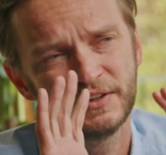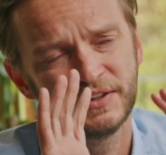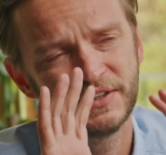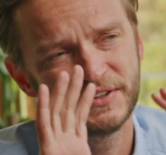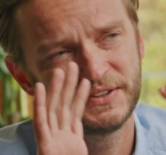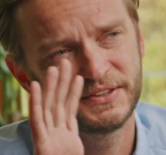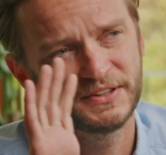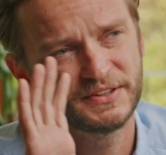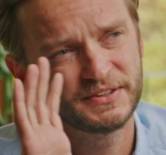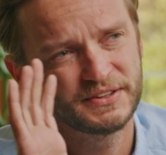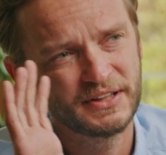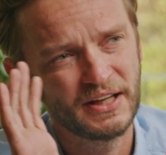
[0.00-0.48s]

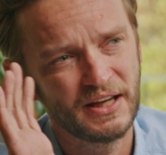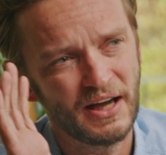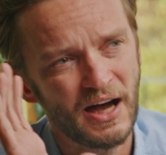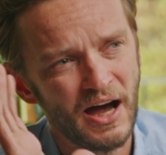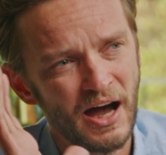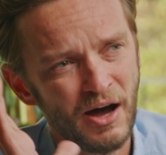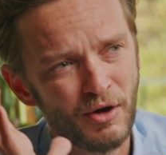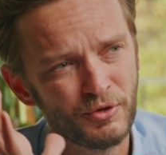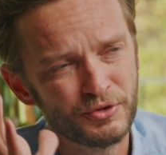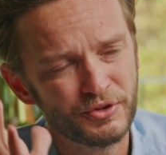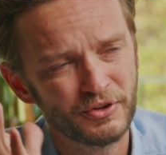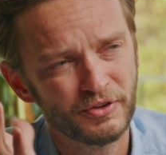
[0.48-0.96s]
This is
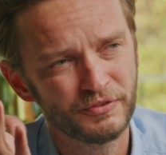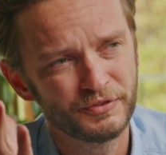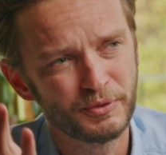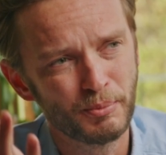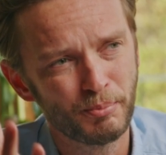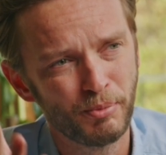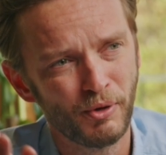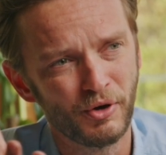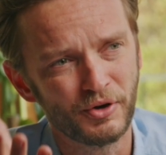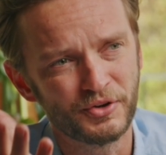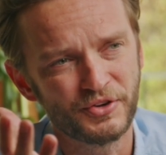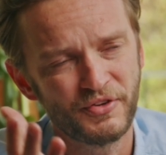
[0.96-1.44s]
out of the
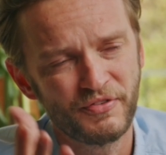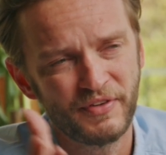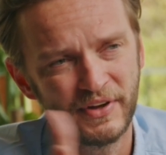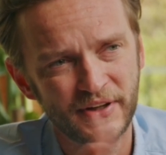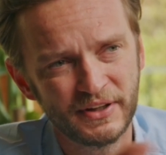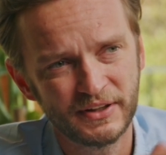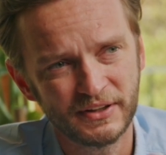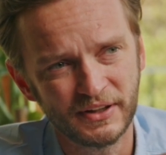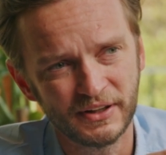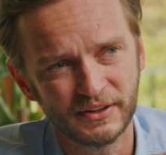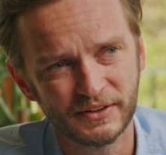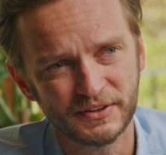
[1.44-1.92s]
box
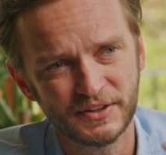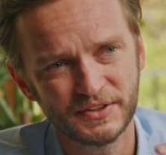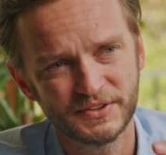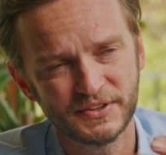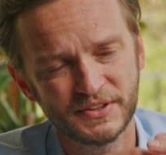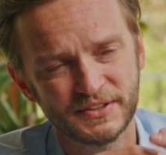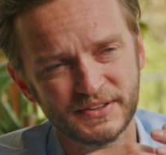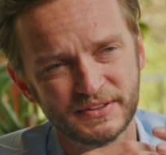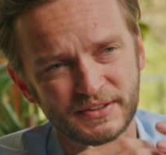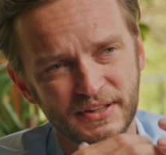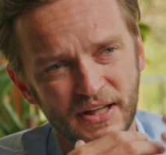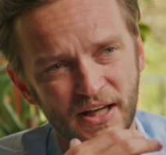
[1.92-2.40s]
thinking. This
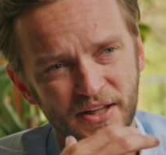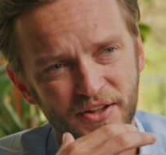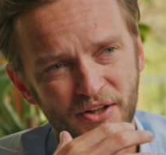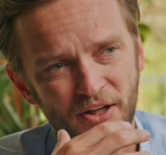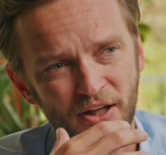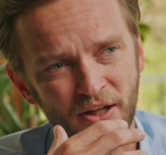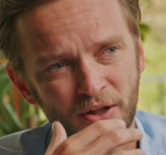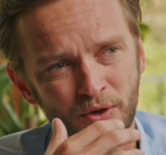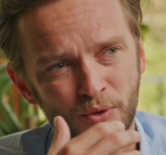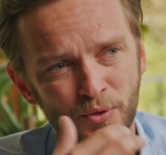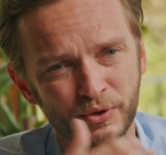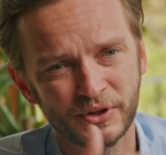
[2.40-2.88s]
is
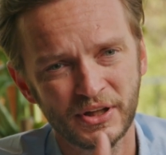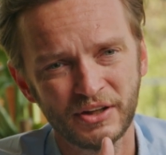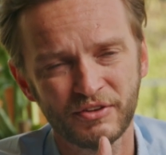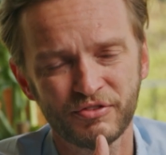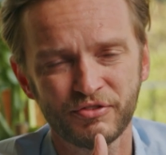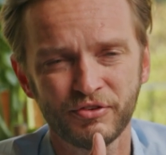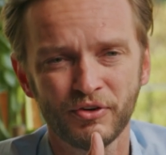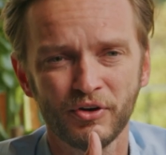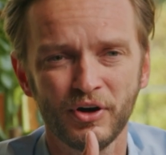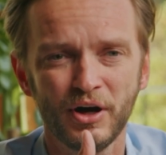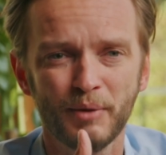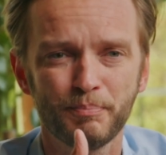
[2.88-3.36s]
looking
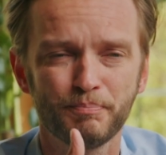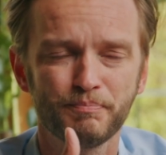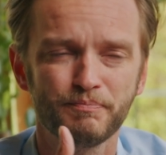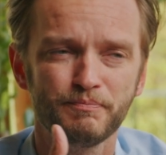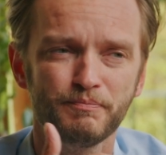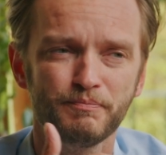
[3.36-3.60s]
for